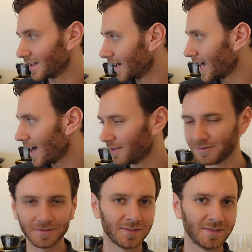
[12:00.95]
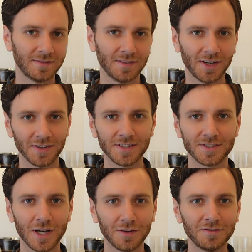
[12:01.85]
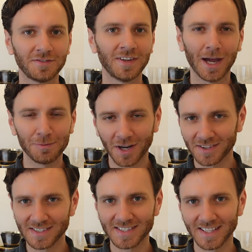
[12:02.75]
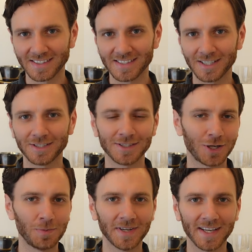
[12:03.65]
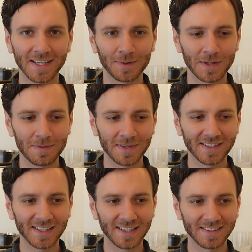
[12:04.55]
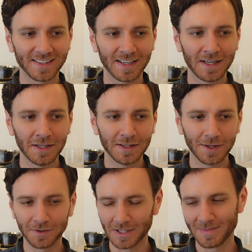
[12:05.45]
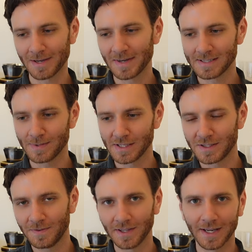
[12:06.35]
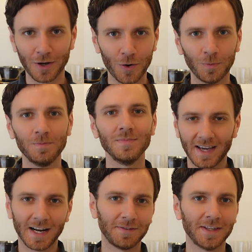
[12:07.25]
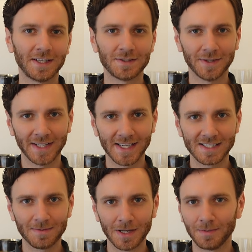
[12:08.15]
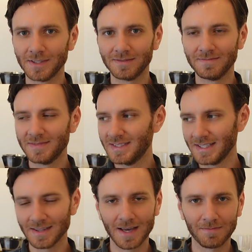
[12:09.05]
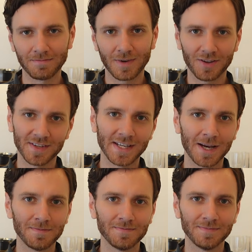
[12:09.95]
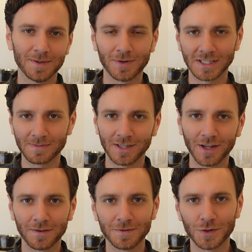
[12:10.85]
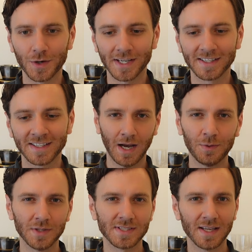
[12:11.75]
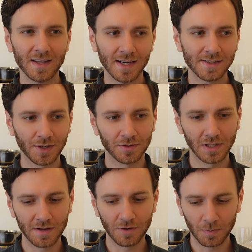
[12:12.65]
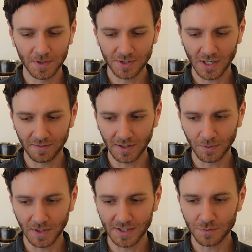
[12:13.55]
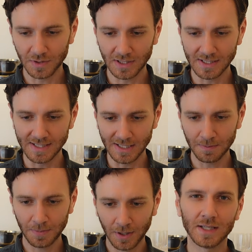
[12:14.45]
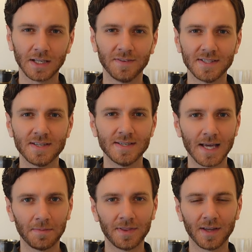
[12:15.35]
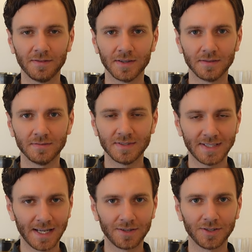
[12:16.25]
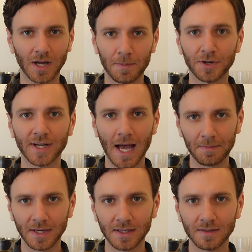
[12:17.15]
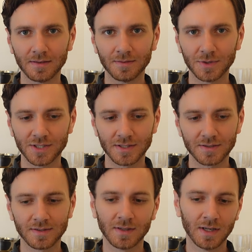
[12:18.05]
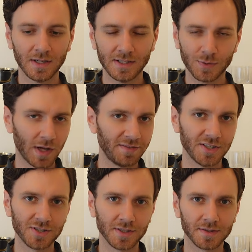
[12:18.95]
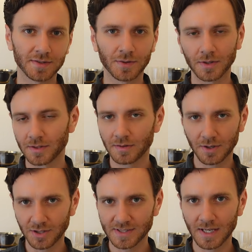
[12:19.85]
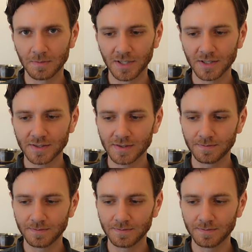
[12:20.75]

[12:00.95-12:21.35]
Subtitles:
that I have on this shelf. I brought these things here to Copenhagen with me and they really make my space feel like home, and I feel like it's really nice to be able to see them all the time. It brings me a lot of joy. I will say that I don't love open shelving when it's really deep. Like if it's the depth of a standard upper cabinet, which is 12 inches or 30 centimeters,